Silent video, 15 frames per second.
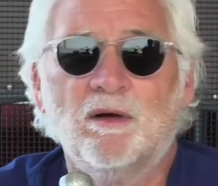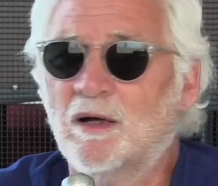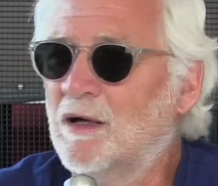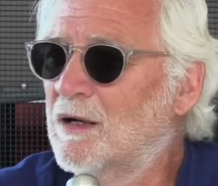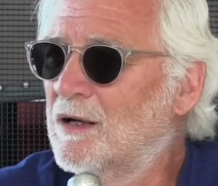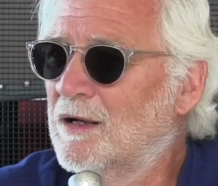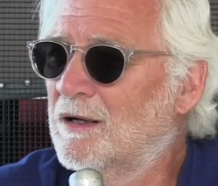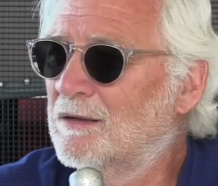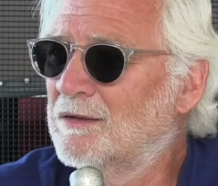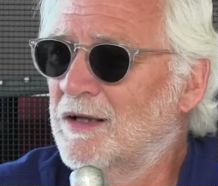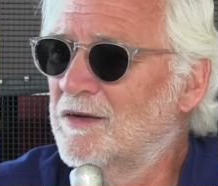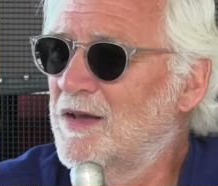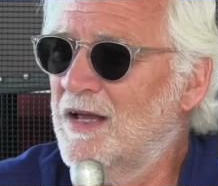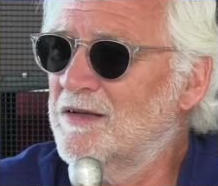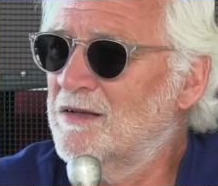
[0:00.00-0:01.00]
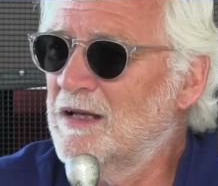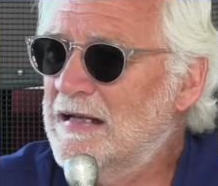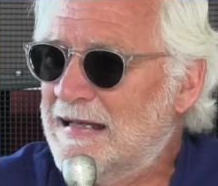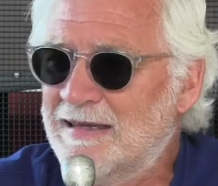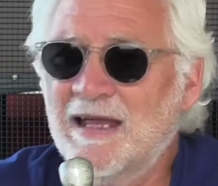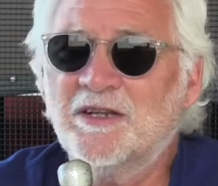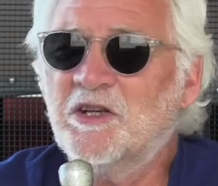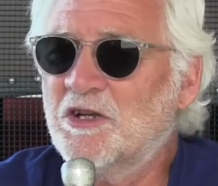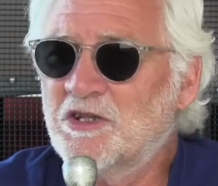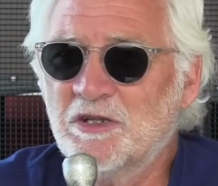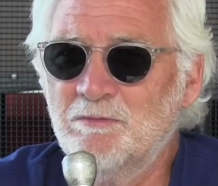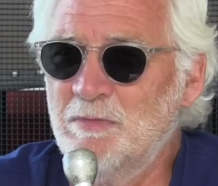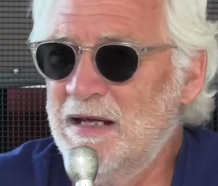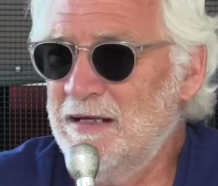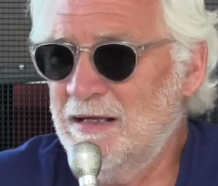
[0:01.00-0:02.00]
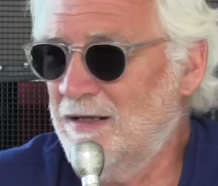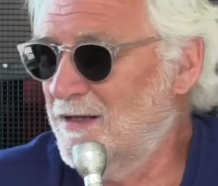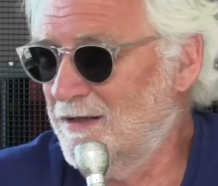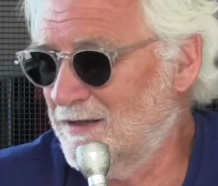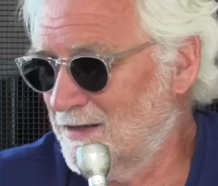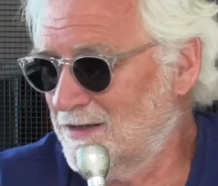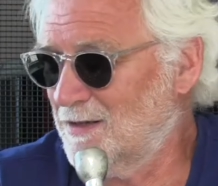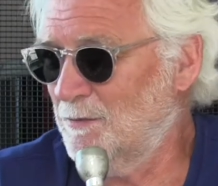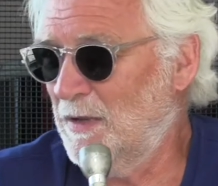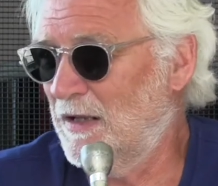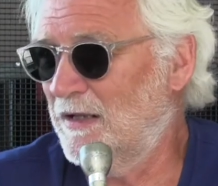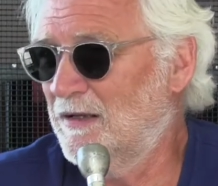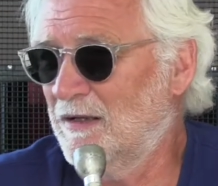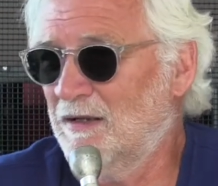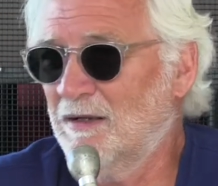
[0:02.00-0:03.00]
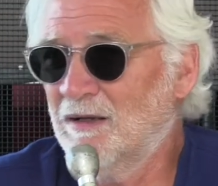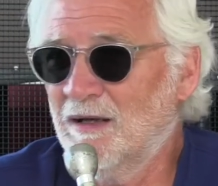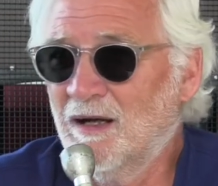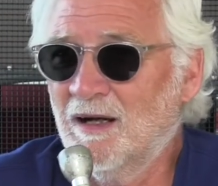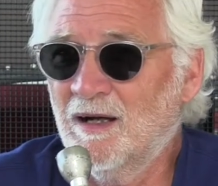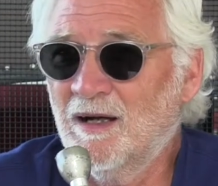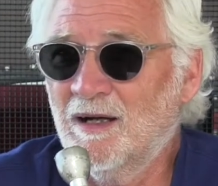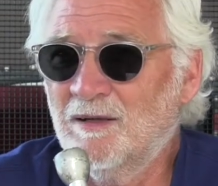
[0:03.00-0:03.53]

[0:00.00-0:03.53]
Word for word: Uh, that, that doesn't mean anything to me. Mm -hmm.